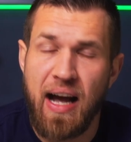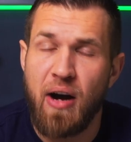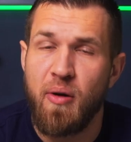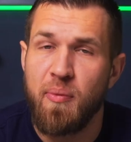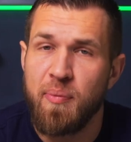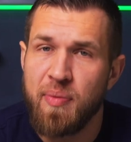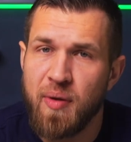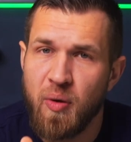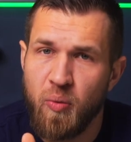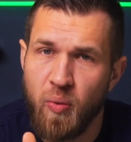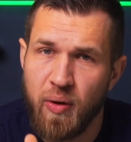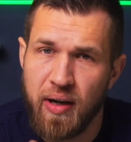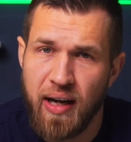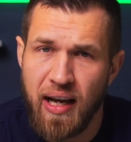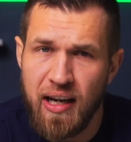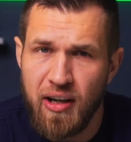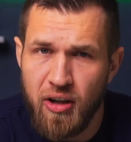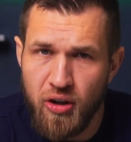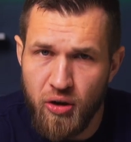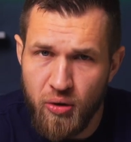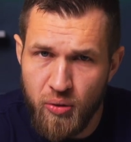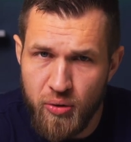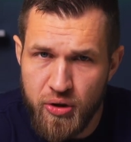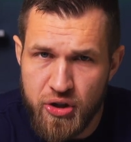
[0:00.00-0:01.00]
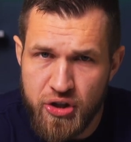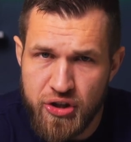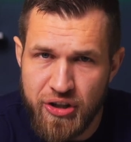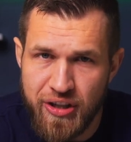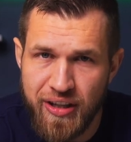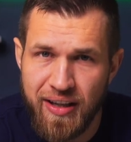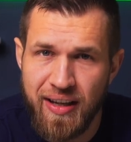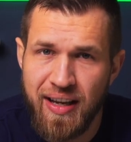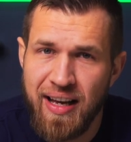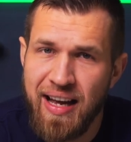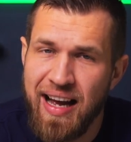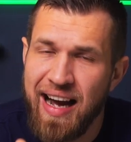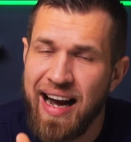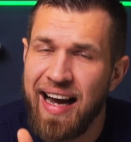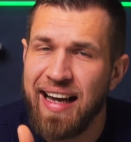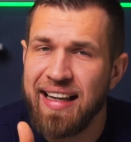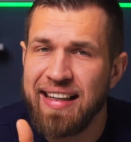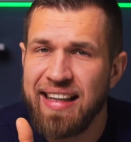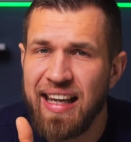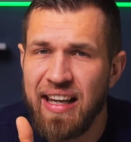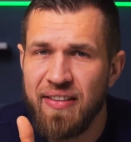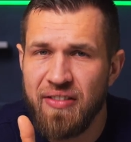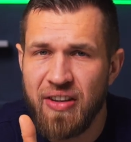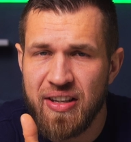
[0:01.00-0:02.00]
Now, when I launched it,
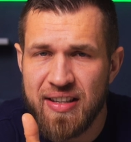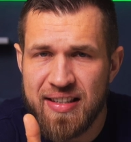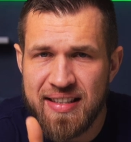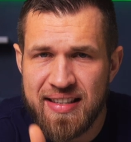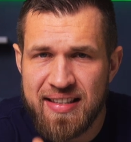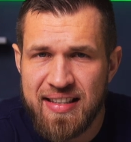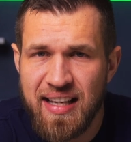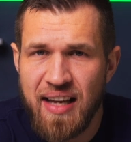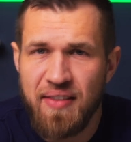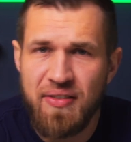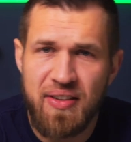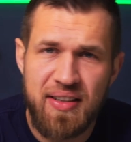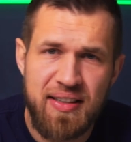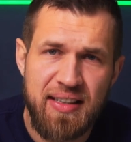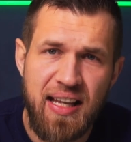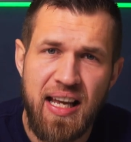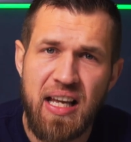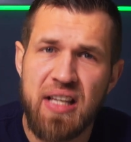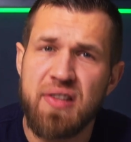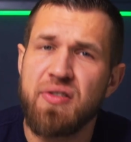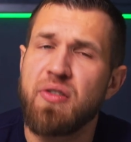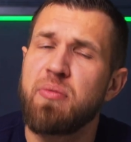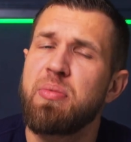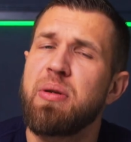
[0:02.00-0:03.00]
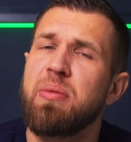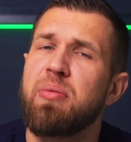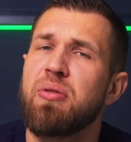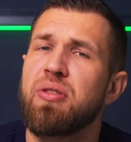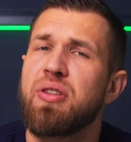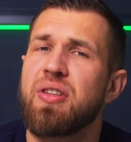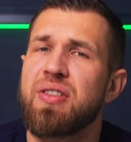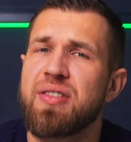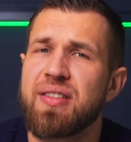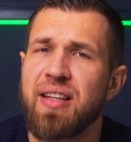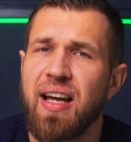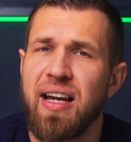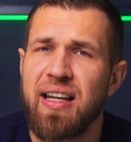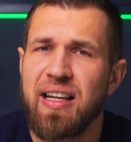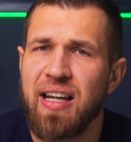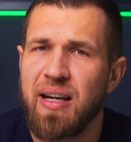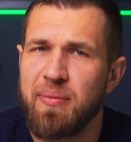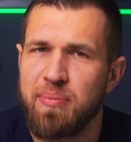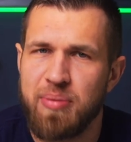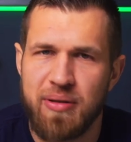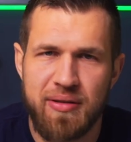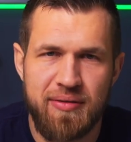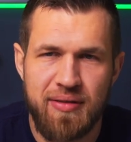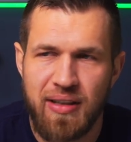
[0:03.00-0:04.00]
I gave it 7 days for people to sign
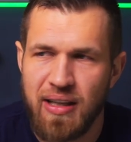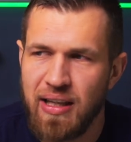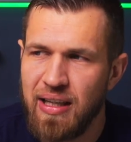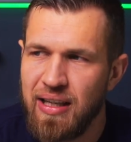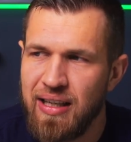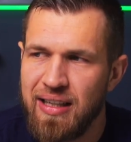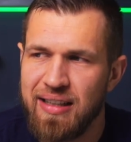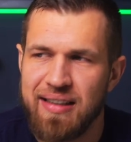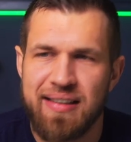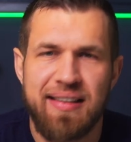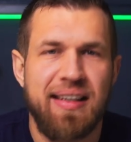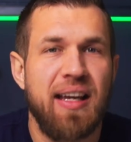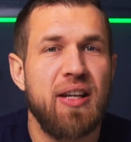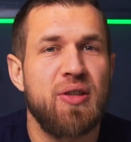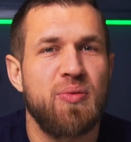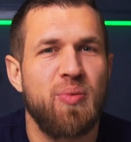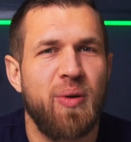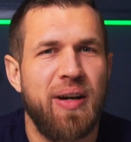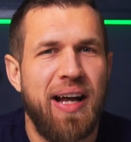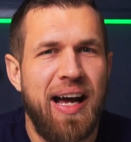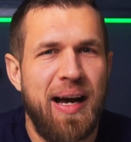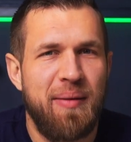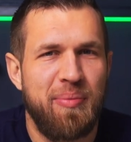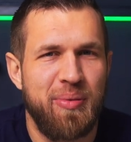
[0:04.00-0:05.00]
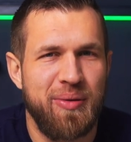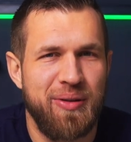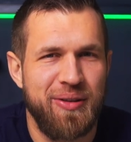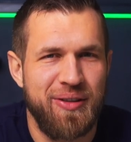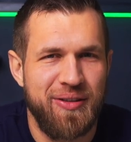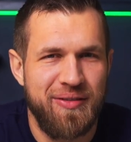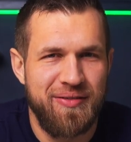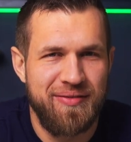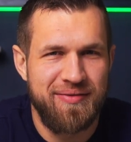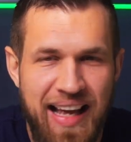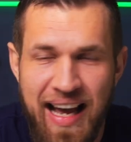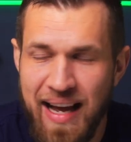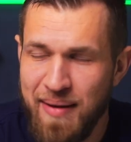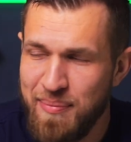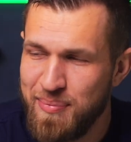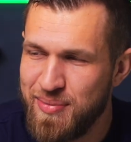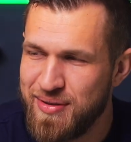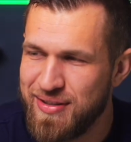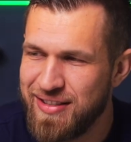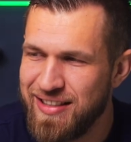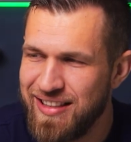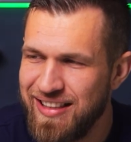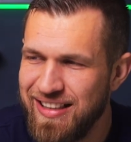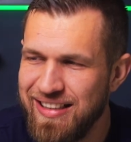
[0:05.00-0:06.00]
up, and guess what happened?
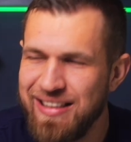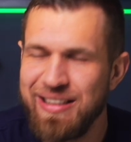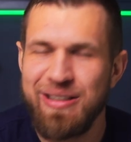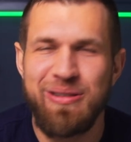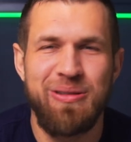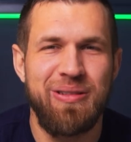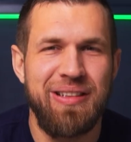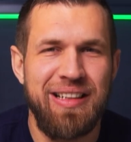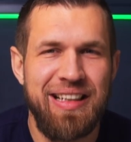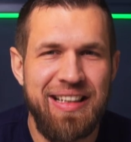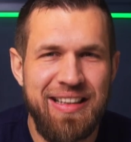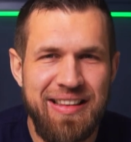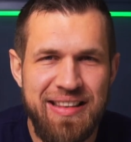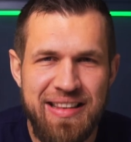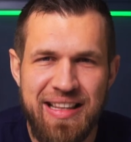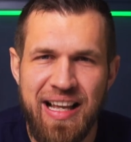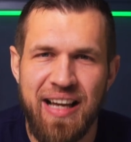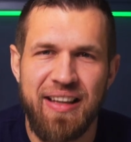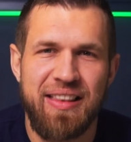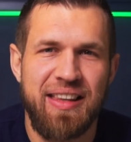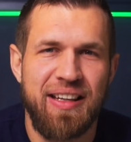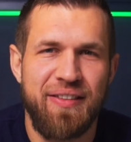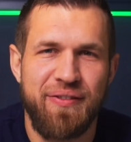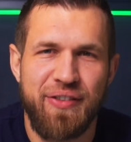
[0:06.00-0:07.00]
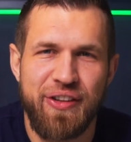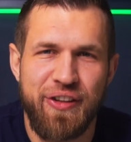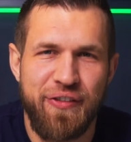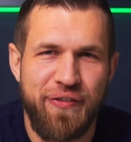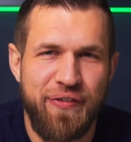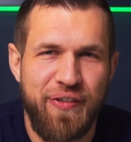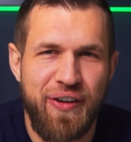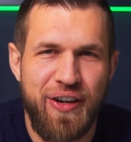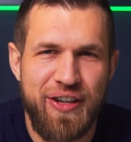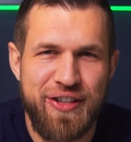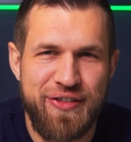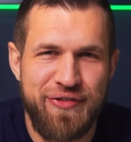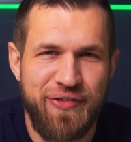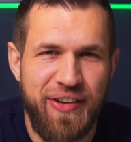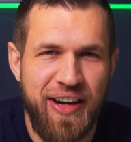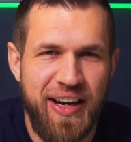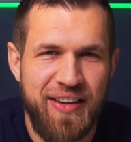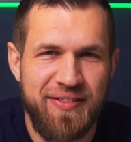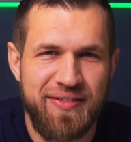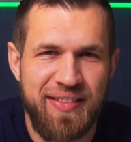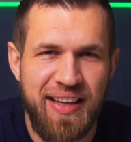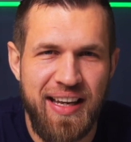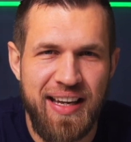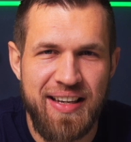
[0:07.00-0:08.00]
Absolutely nothing for the first
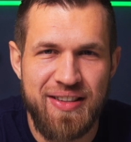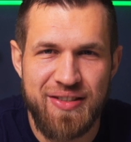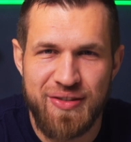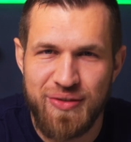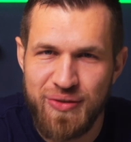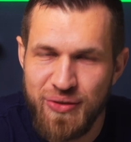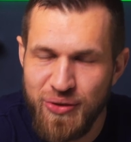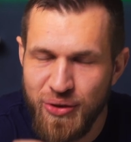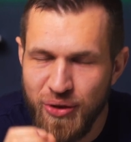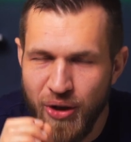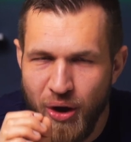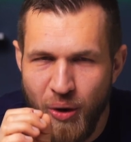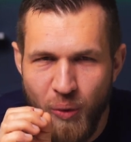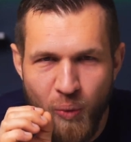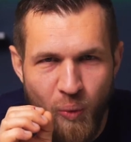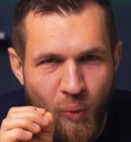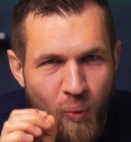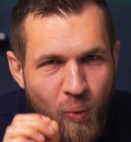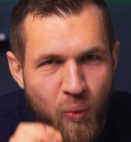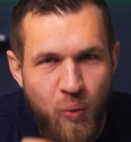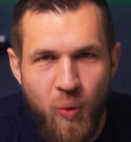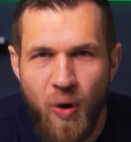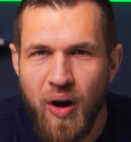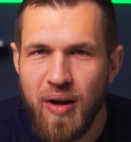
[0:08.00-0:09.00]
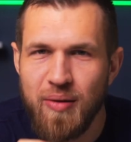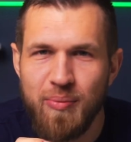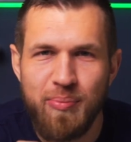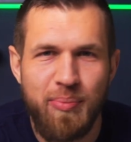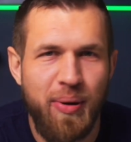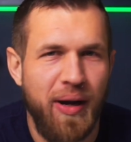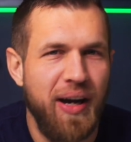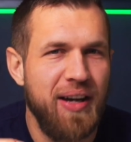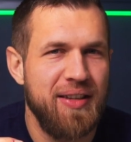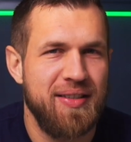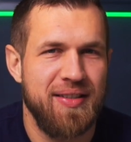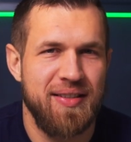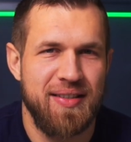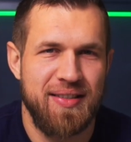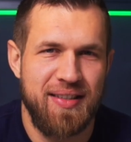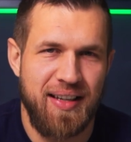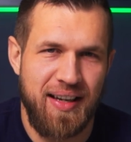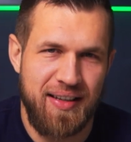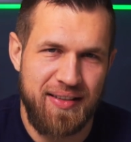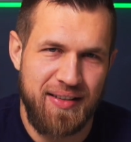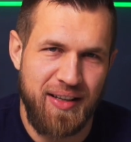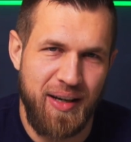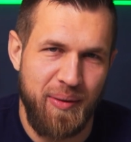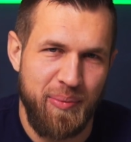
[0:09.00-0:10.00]
5 days. Not one person
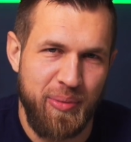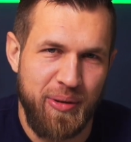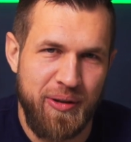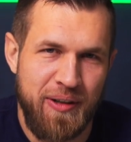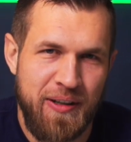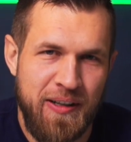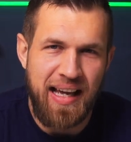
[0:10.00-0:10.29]
signed up.